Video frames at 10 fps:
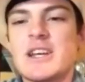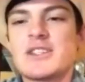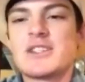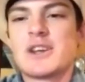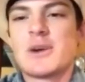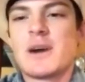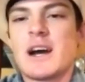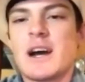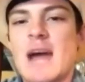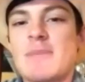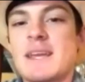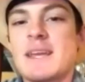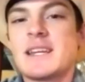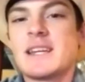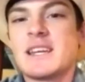So
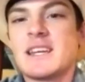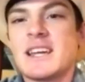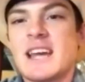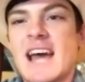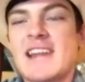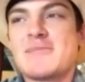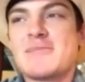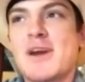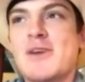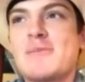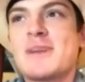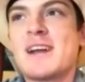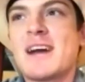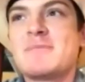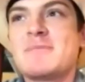at the moment
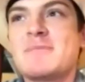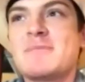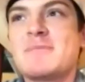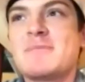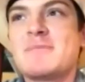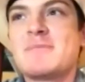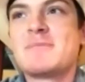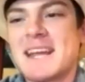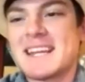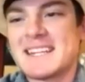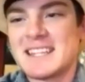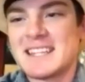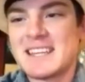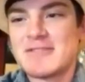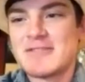I'm just making a
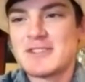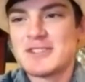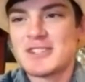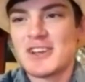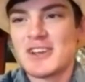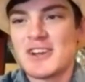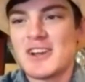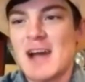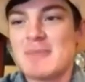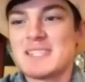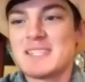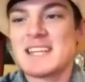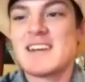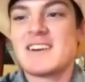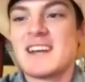living, so I'm just
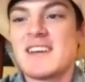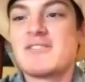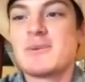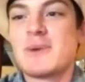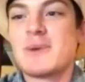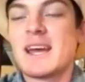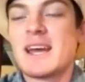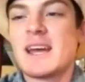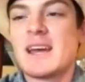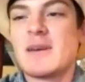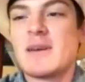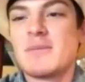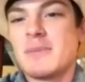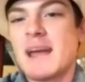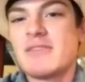entering everywhere.
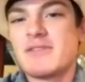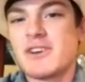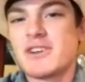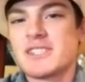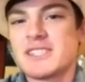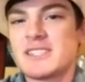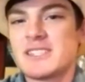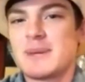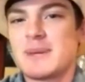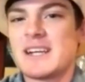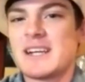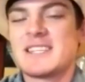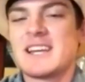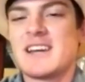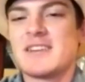Main focus is the
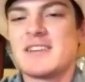PRCA, of